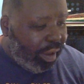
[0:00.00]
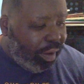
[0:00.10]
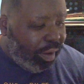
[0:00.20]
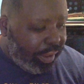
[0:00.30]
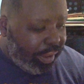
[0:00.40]

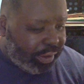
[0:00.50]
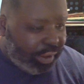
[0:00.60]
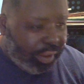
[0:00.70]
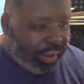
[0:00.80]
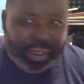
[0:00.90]
we
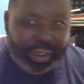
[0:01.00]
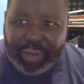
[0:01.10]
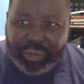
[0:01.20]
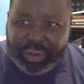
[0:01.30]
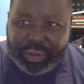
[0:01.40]
started to
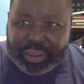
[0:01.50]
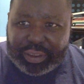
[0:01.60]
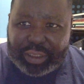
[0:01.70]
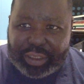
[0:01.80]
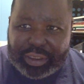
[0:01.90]
have a
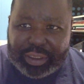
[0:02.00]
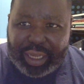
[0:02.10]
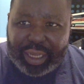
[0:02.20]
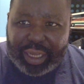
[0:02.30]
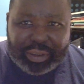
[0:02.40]
discussion
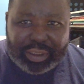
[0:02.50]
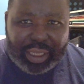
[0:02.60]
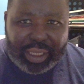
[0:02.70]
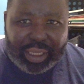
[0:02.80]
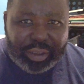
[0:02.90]

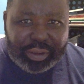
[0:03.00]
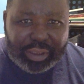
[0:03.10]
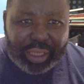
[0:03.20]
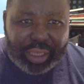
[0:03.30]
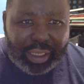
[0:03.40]
downstairs,
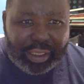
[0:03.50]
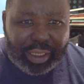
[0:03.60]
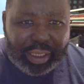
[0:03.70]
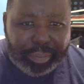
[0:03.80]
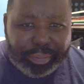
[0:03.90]
and I